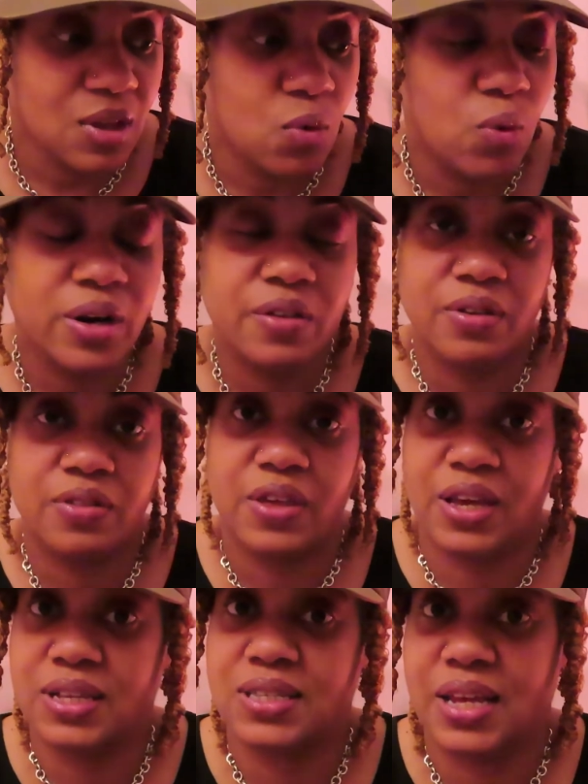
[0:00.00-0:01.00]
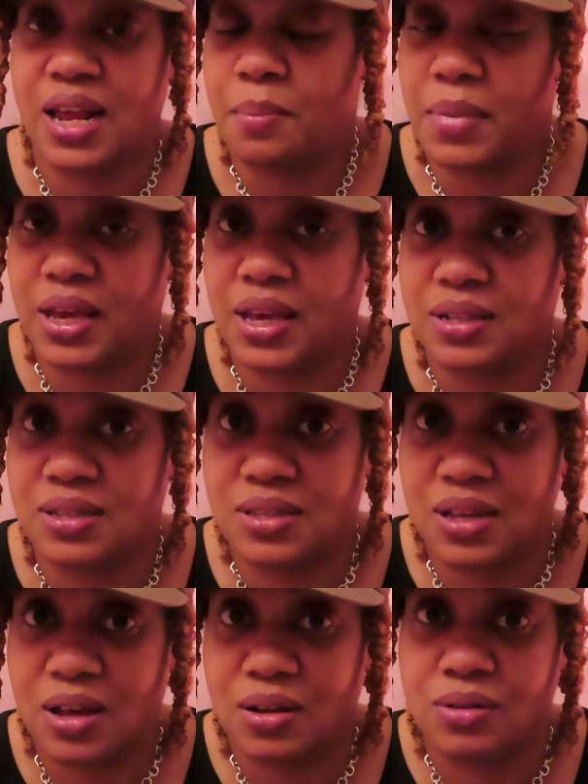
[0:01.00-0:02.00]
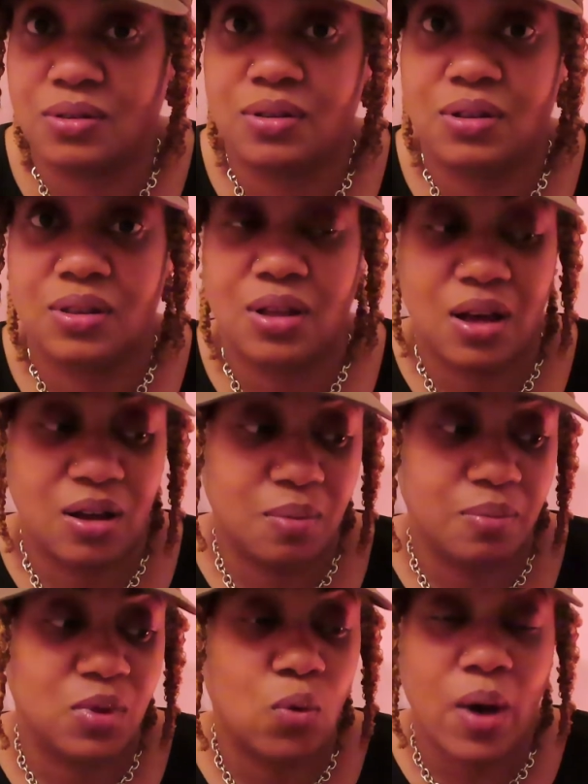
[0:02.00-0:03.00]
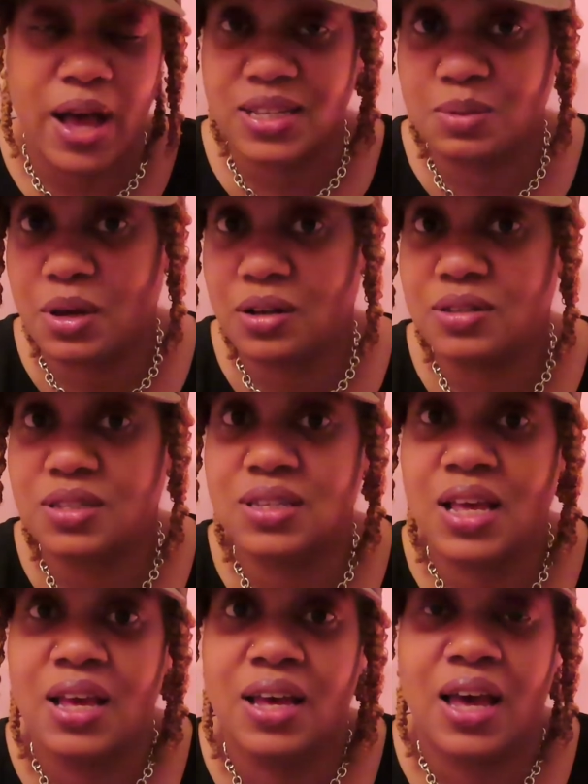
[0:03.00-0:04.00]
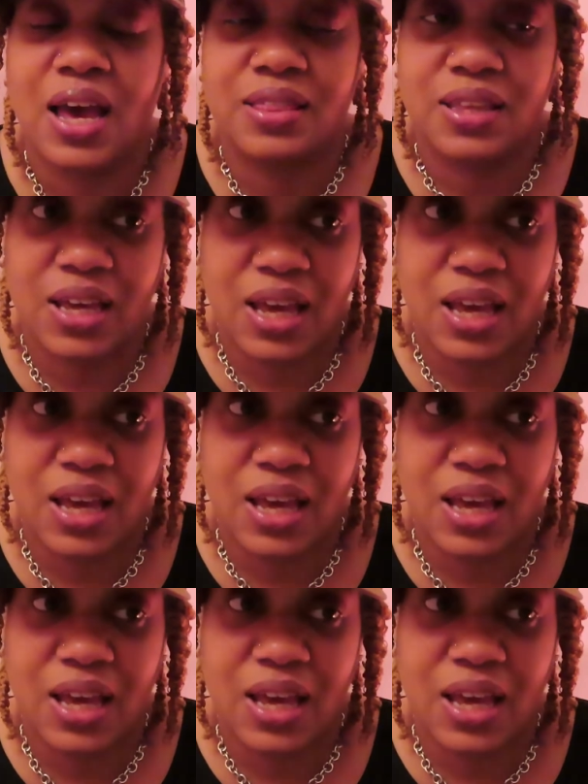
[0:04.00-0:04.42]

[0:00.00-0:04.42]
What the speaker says: one of the things that I make and sell, the wax melts and the